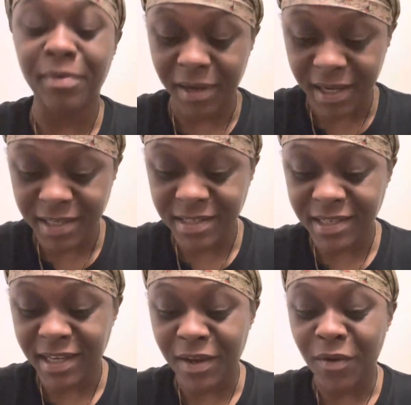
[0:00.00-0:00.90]
bridge
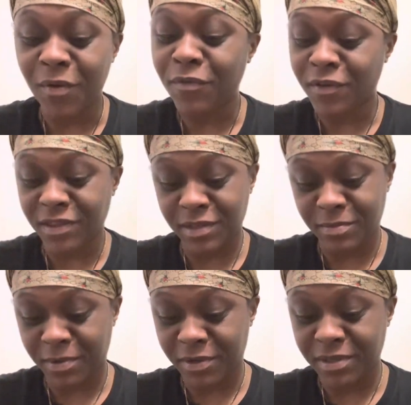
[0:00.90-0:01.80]
to get over this
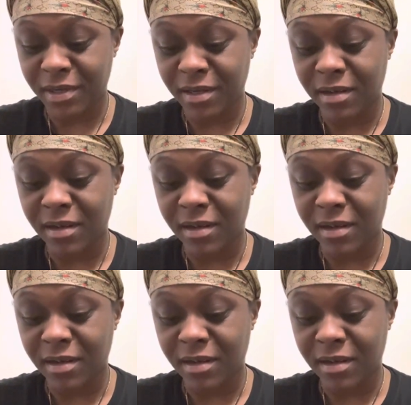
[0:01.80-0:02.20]
person.